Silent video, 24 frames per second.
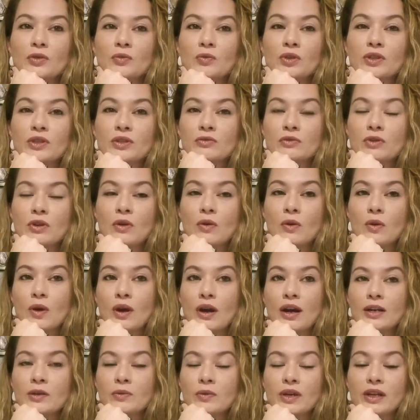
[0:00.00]
what is
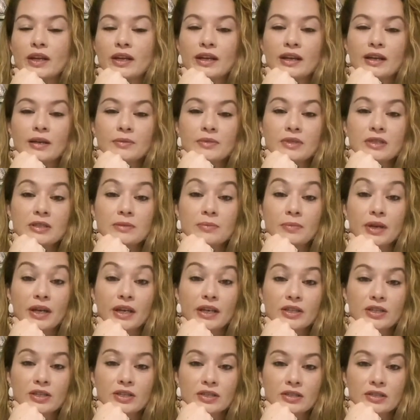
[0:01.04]
required when it comes to
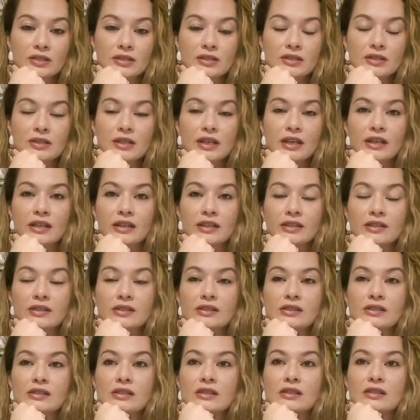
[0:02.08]
patience
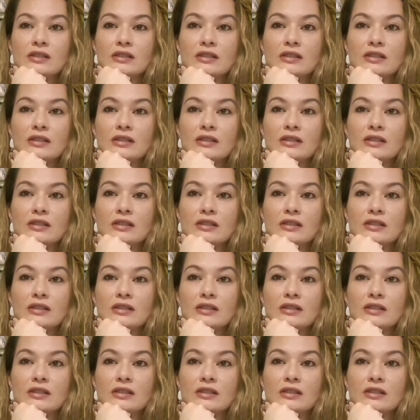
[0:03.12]
and